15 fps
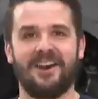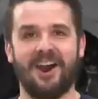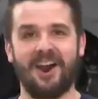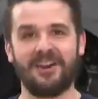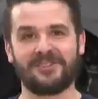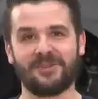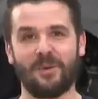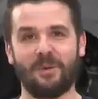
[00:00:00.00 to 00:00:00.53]
All
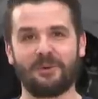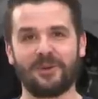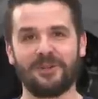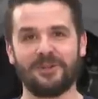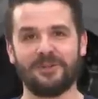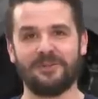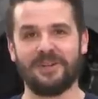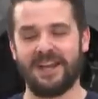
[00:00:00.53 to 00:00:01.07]
right, so what we're gonna
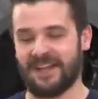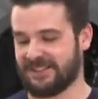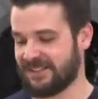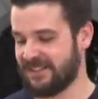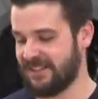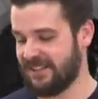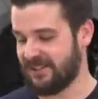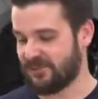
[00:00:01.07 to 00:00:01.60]
do
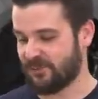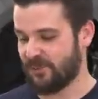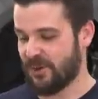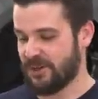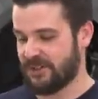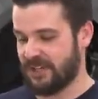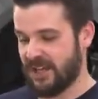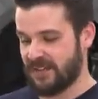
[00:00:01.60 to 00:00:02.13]
next is
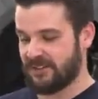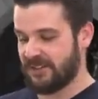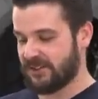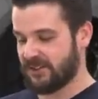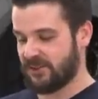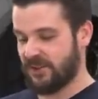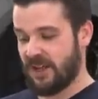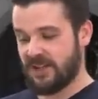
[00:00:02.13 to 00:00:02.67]
take
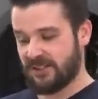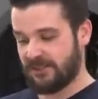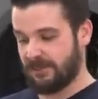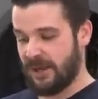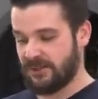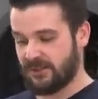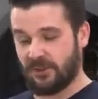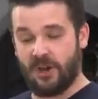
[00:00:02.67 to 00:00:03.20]
this
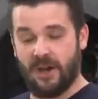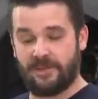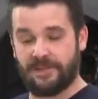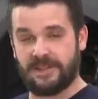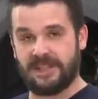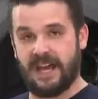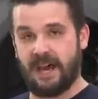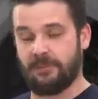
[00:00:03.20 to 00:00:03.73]
spacer off
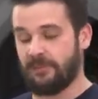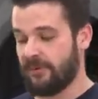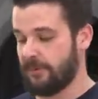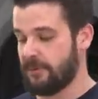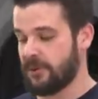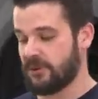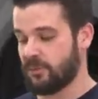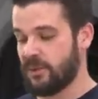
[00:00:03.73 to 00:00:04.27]
the top of it,
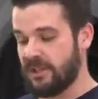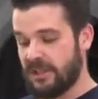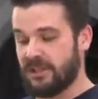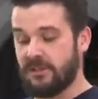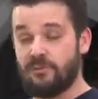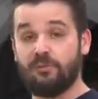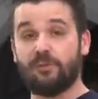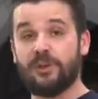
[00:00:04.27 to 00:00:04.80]
because we need
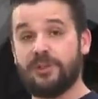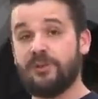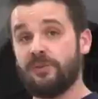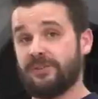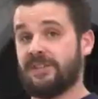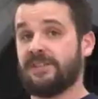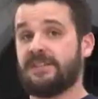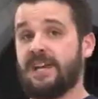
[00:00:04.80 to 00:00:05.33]
to
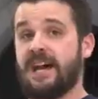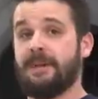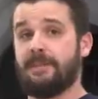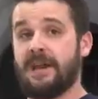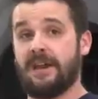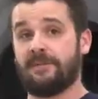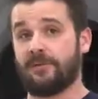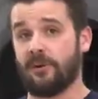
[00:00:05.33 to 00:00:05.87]
reuse this top
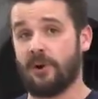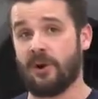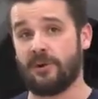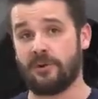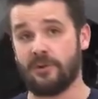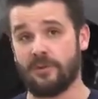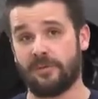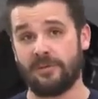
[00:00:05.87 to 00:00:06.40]
hat for our
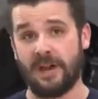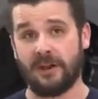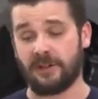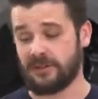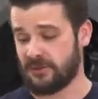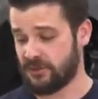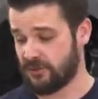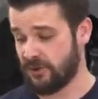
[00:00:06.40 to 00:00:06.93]
new
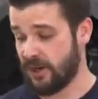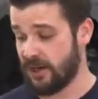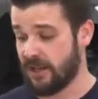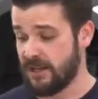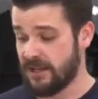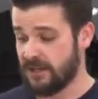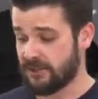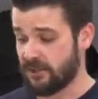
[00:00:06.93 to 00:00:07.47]
Falcon strut.
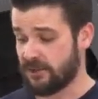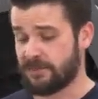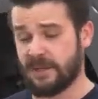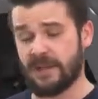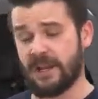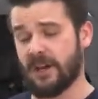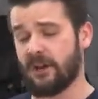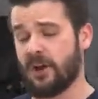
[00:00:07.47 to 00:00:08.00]
So it's
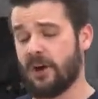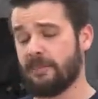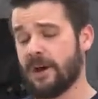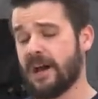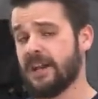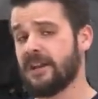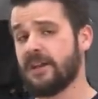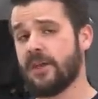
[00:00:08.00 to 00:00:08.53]
being held on
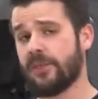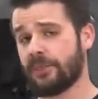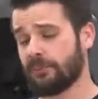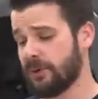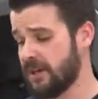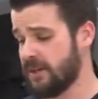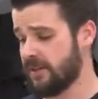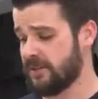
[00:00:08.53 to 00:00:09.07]
by
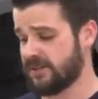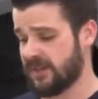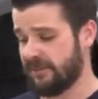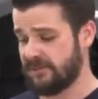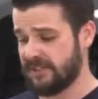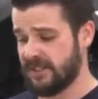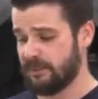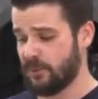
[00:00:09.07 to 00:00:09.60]
three
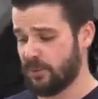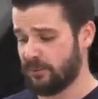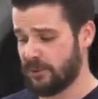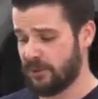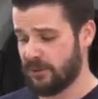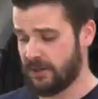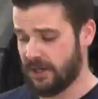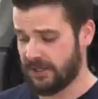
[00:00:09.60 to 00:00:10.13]
seventeen
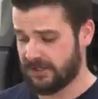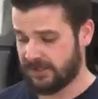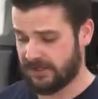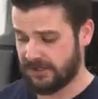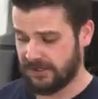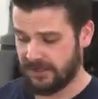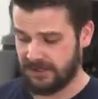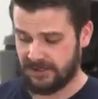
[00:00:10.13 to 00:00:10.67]
millimeter nuts.
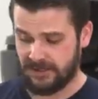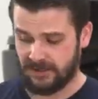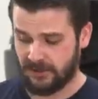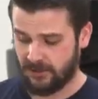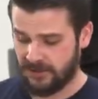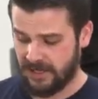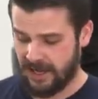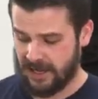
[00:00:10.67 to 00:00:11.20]
Let's get
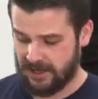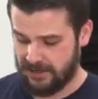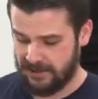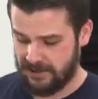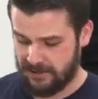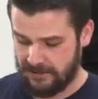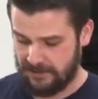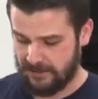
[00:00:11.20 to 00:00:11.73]
those out of
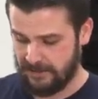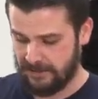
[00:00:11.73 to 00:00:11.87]
here.